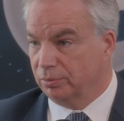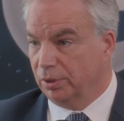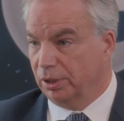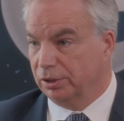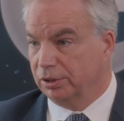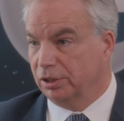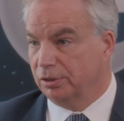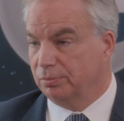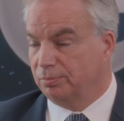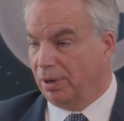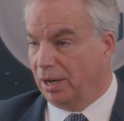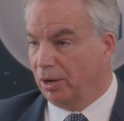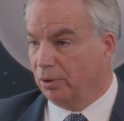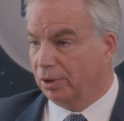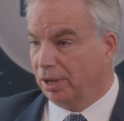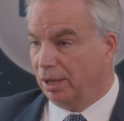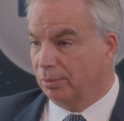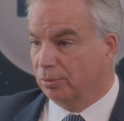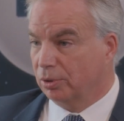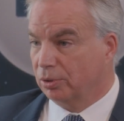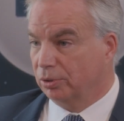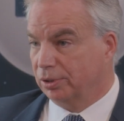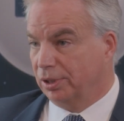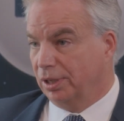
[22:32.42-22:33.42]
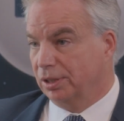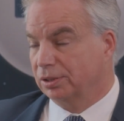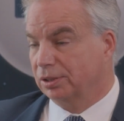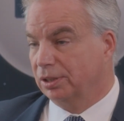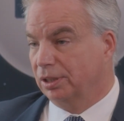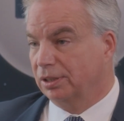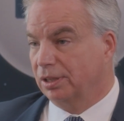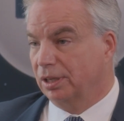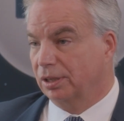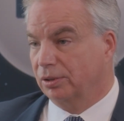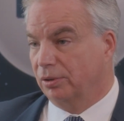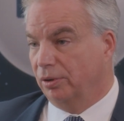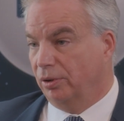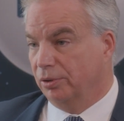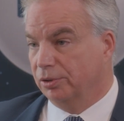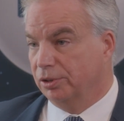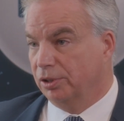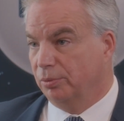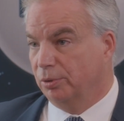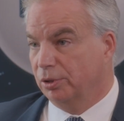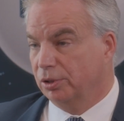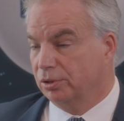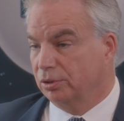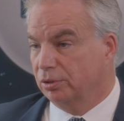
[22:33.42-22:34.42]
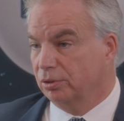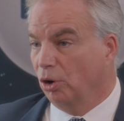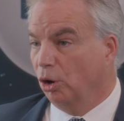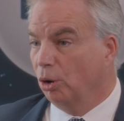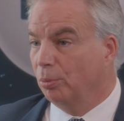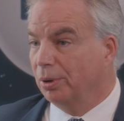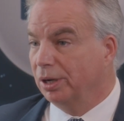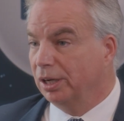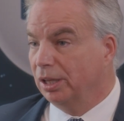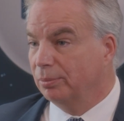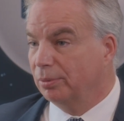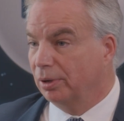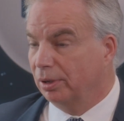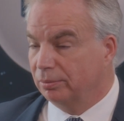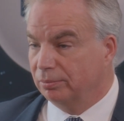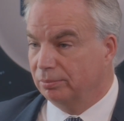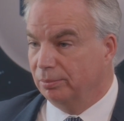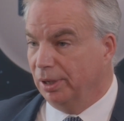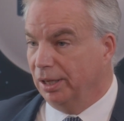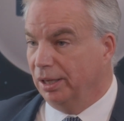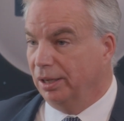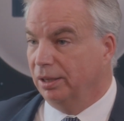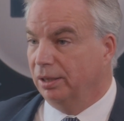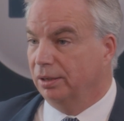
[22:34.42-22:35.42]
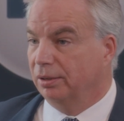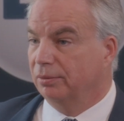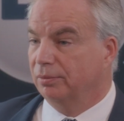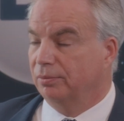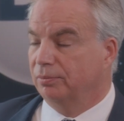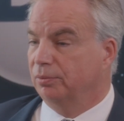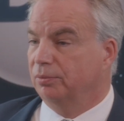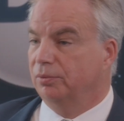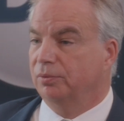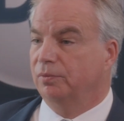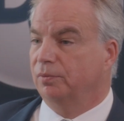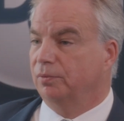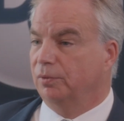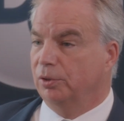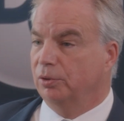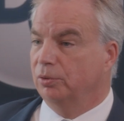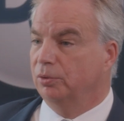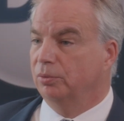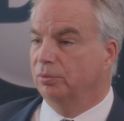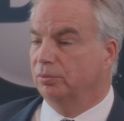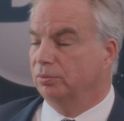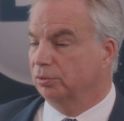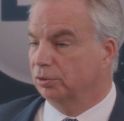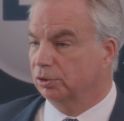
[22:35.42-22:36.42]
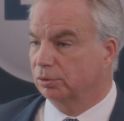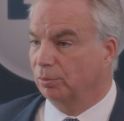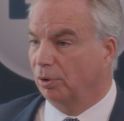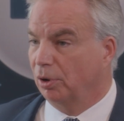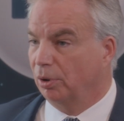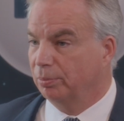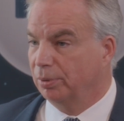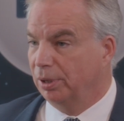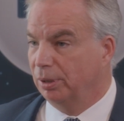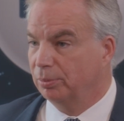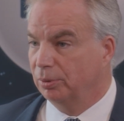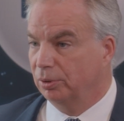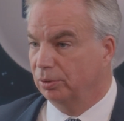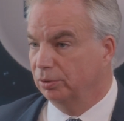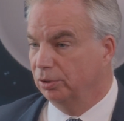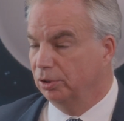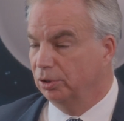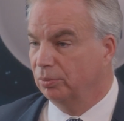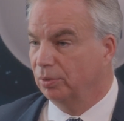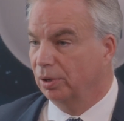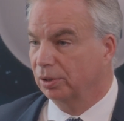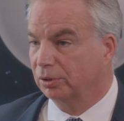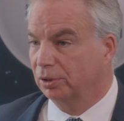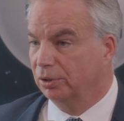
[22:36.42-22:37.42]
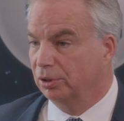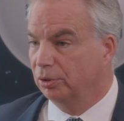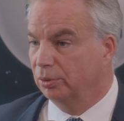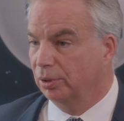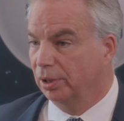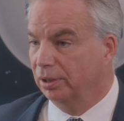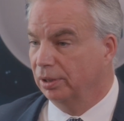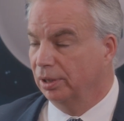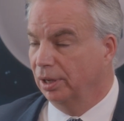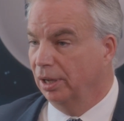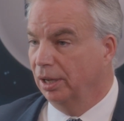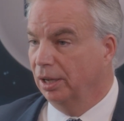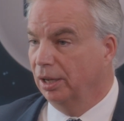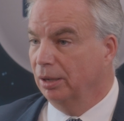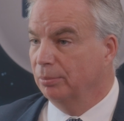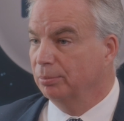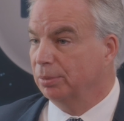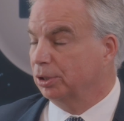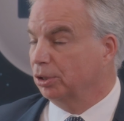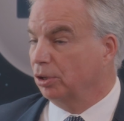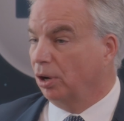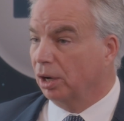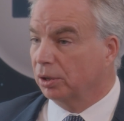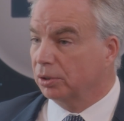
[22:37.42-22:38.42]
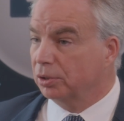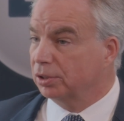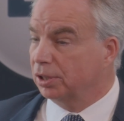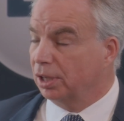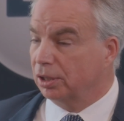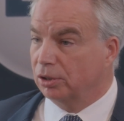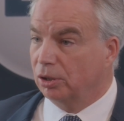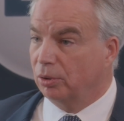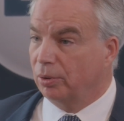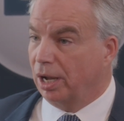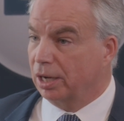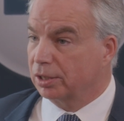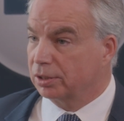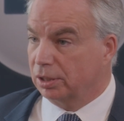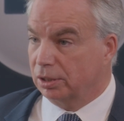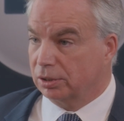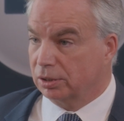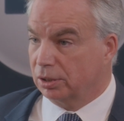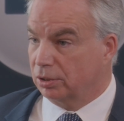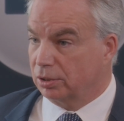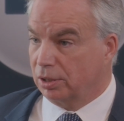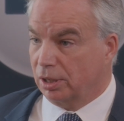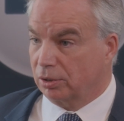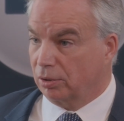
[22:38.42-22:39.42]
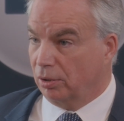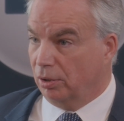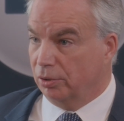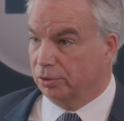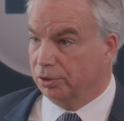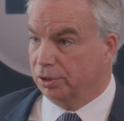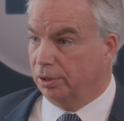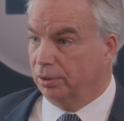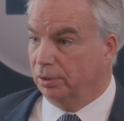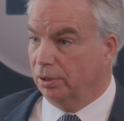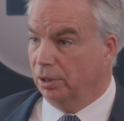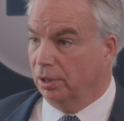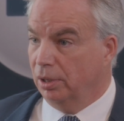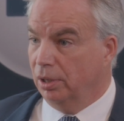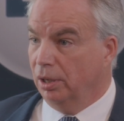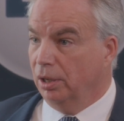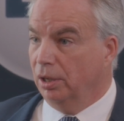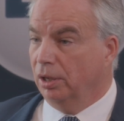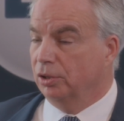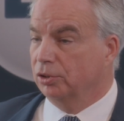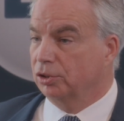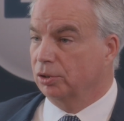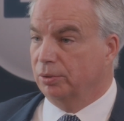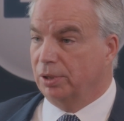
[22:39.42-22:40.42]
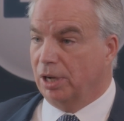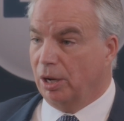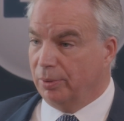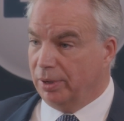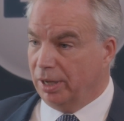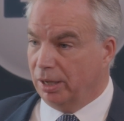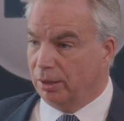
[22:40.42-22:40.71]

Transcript: we got this biochemical testing technology, which nobody but me and a few small people knew how to do it. Mm-hmm. But doctors had no access to this technology. So now we